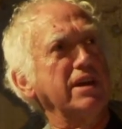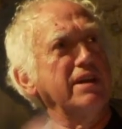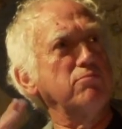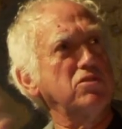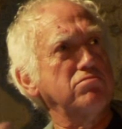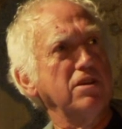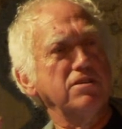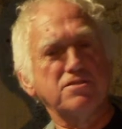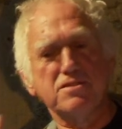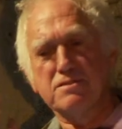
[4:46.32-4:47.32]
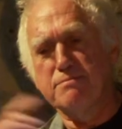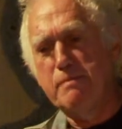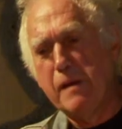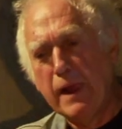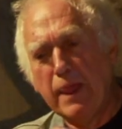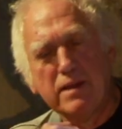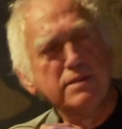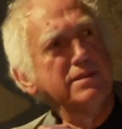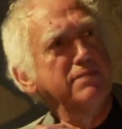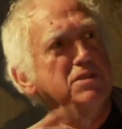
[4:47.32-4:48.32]
lane with roses and
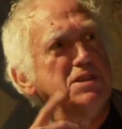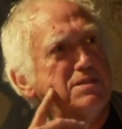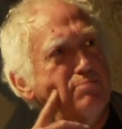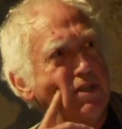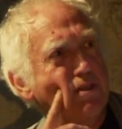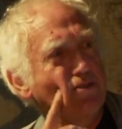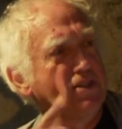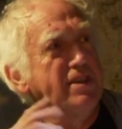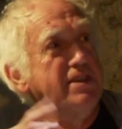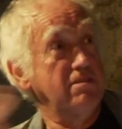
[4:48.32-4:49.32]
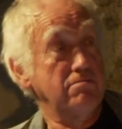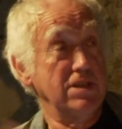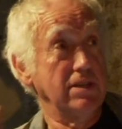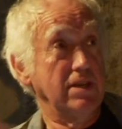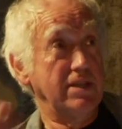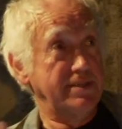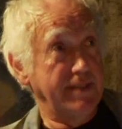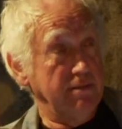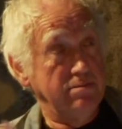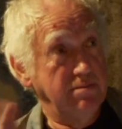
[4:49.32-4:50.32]
lovely smells, he didn't realise
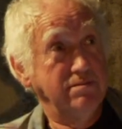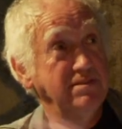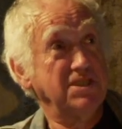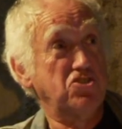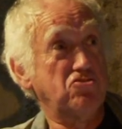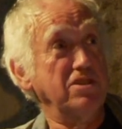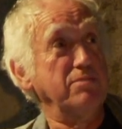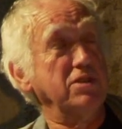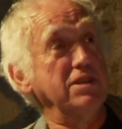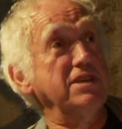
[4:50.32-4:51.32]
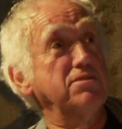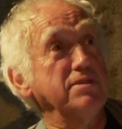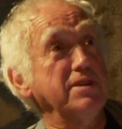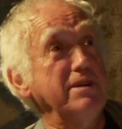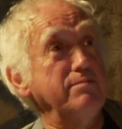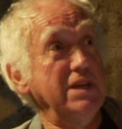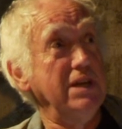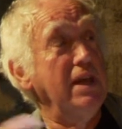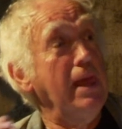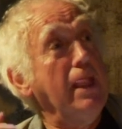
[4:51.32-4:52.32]
that his dream would lead to a
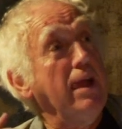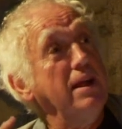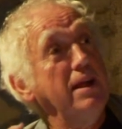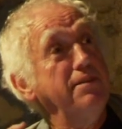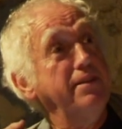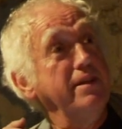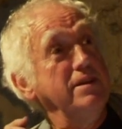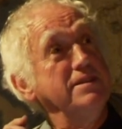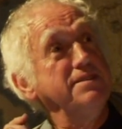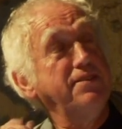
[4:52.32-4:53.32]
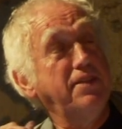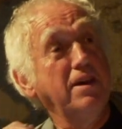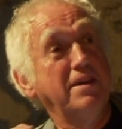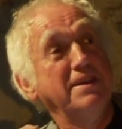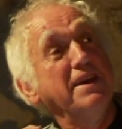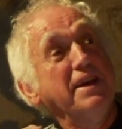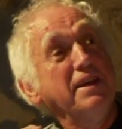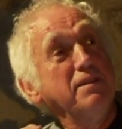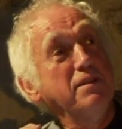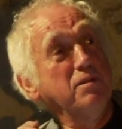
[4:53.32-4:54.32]
nightmare.
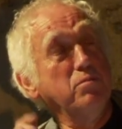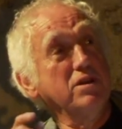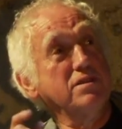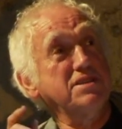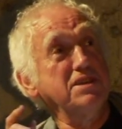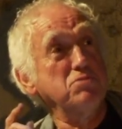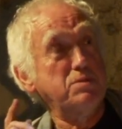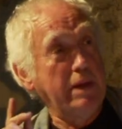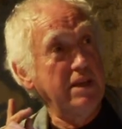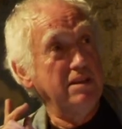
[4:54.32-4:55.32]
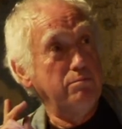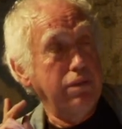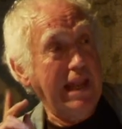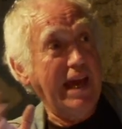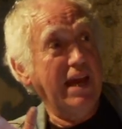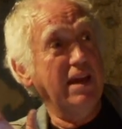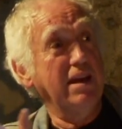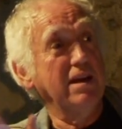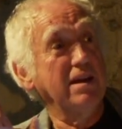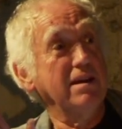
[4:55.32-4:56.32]
The Model T was painted black,
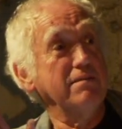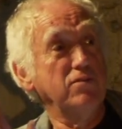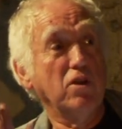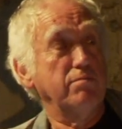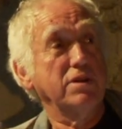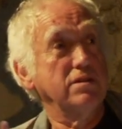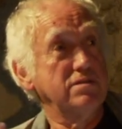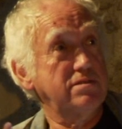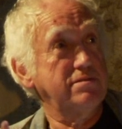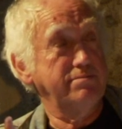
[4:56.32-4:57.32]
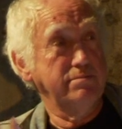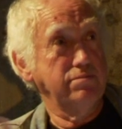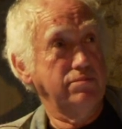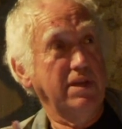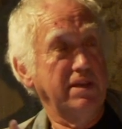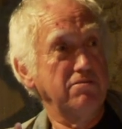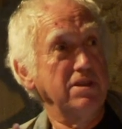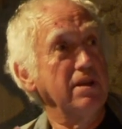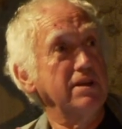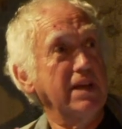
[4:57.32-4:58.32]
not because
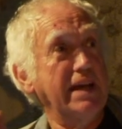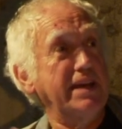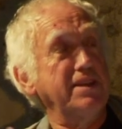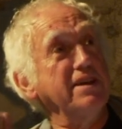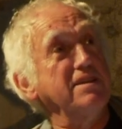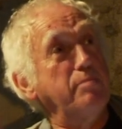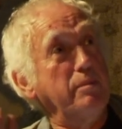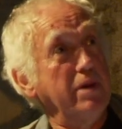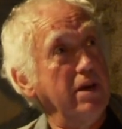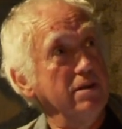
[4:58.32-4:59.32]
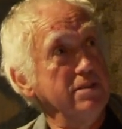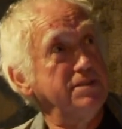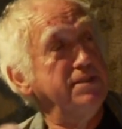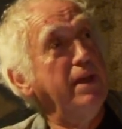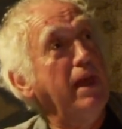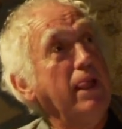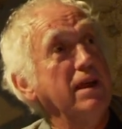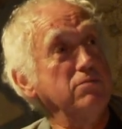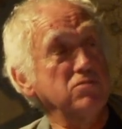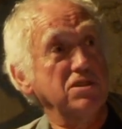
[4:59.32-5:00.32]
Henry liked architects, but because
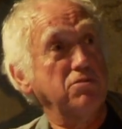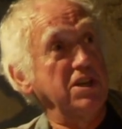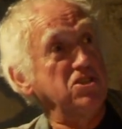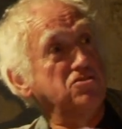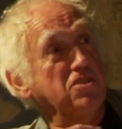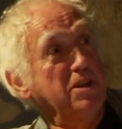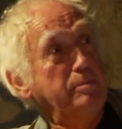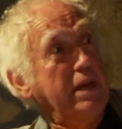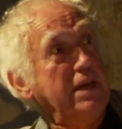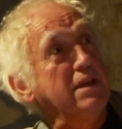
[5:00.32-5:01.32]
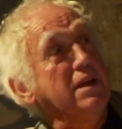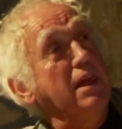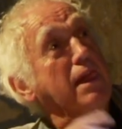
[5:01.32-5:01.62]
it was the quickest drying paint.